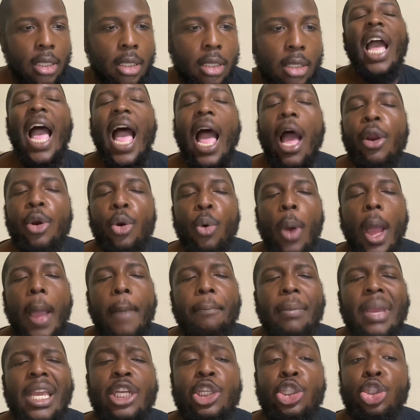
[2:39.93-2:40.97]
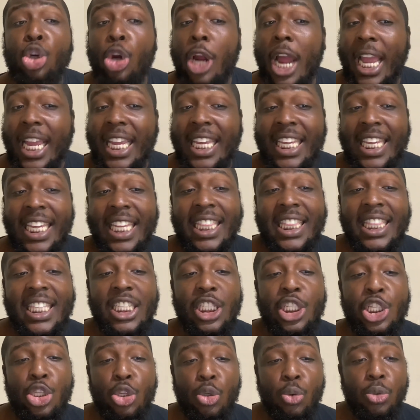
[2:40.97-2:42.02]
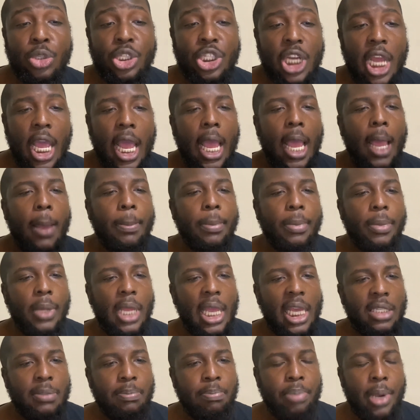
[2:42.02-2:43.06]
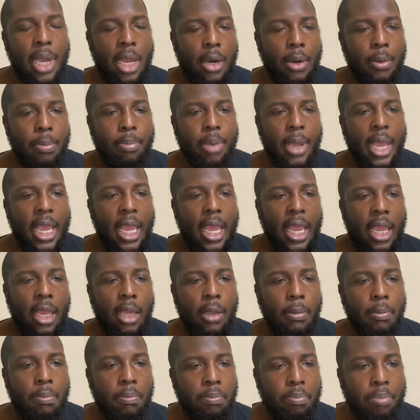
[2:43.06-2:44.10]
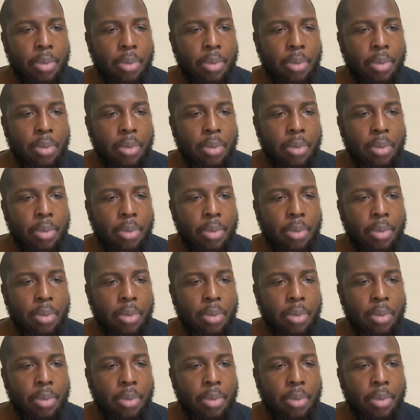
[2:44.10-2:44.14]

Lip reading: How do I make sure I get this new job that has better pay,